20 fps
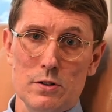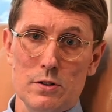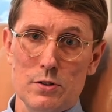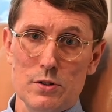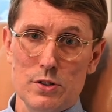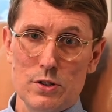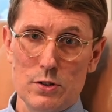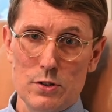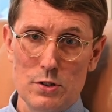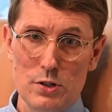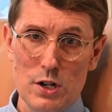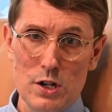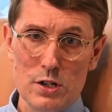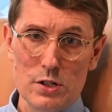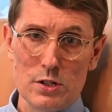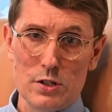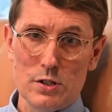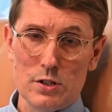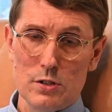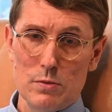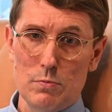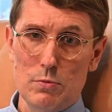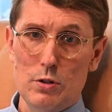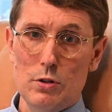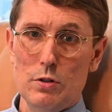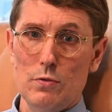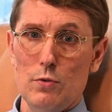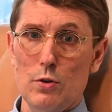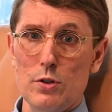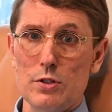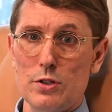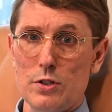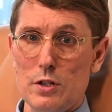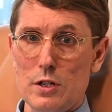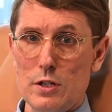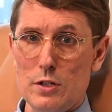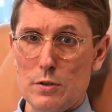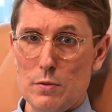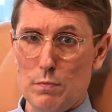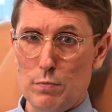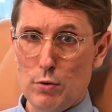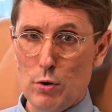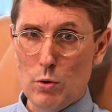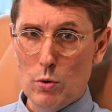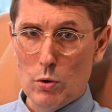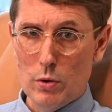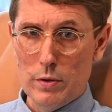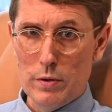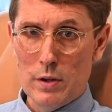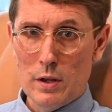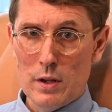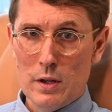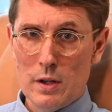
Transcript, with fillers: to suggest some universities abroad.